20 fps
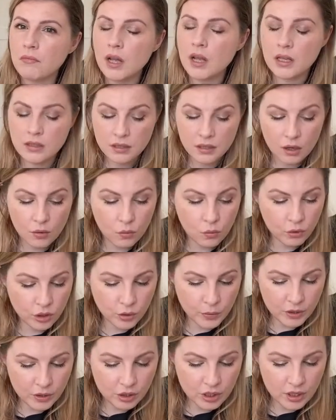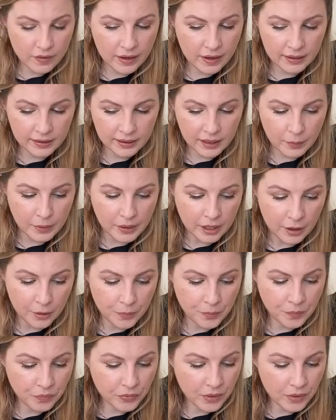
So would you be interested in that? Let me know.